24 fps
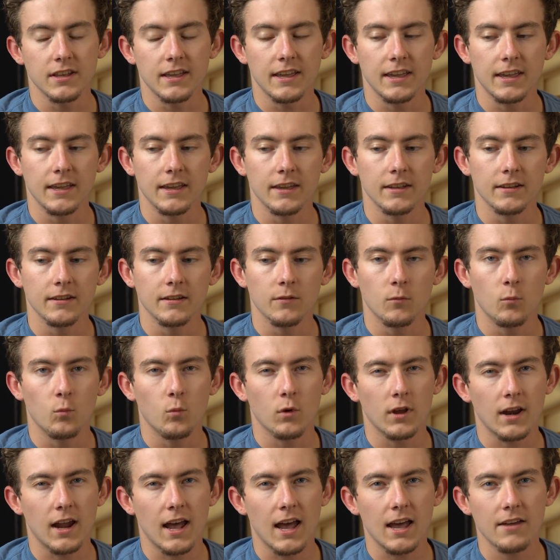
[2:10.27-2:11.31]
and
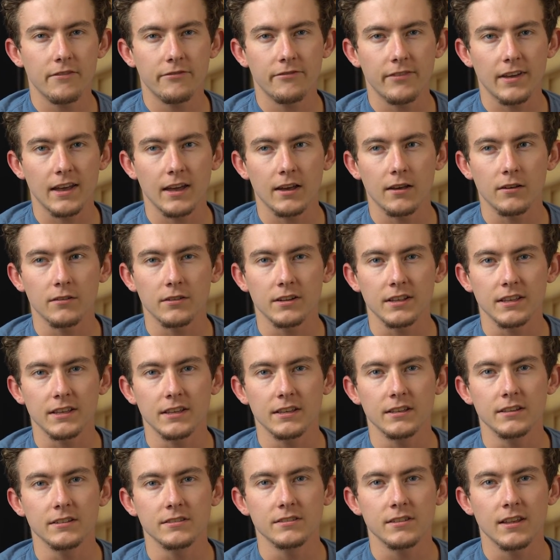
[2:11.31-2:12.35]
what I've found
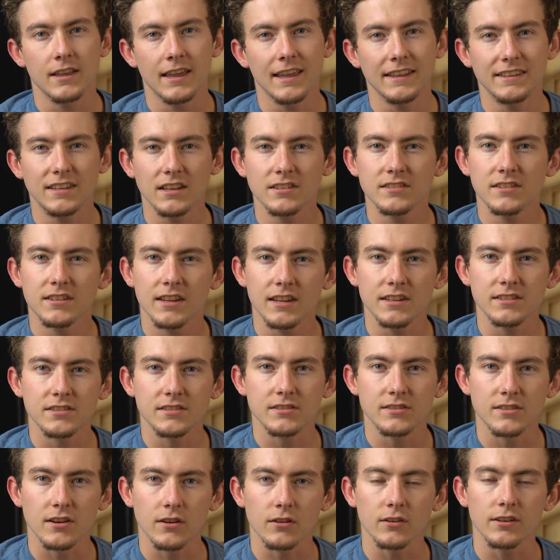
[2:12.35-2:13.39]
is it doesn't
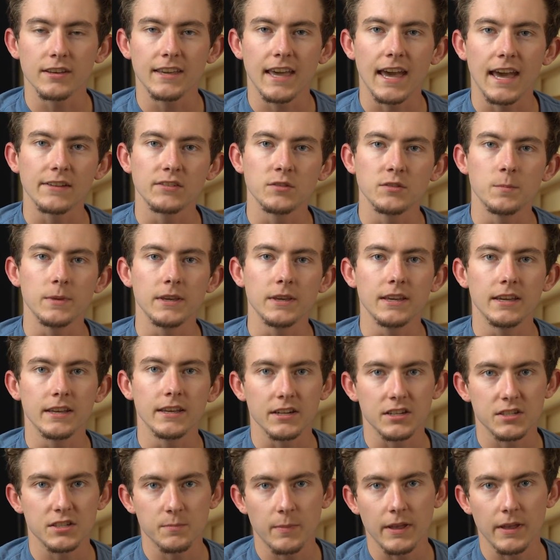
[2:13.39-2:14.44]
necessarily have to be an
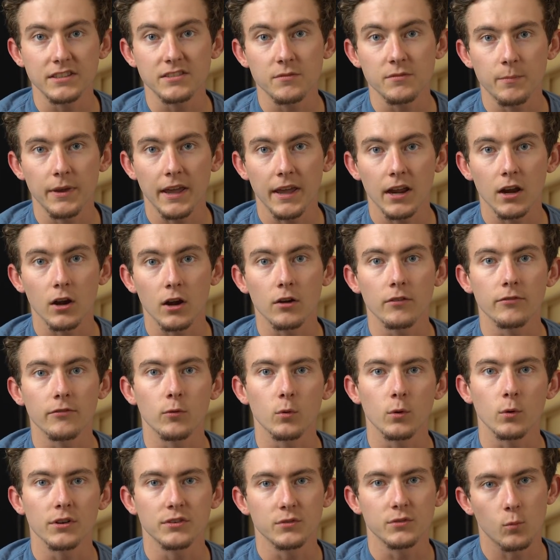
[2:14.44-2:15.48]
expensive pair
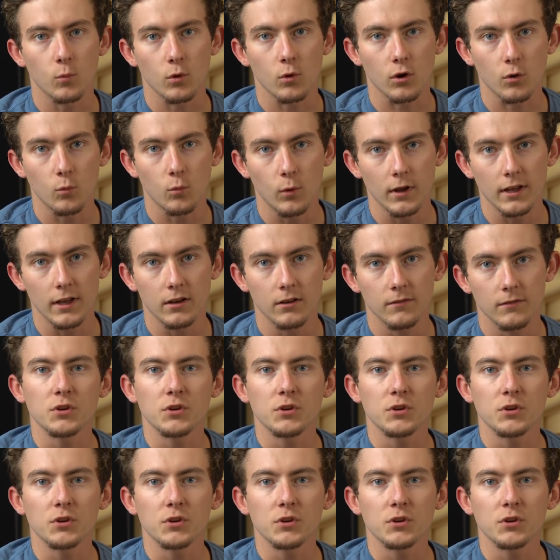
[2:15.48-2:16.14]
for it to work well.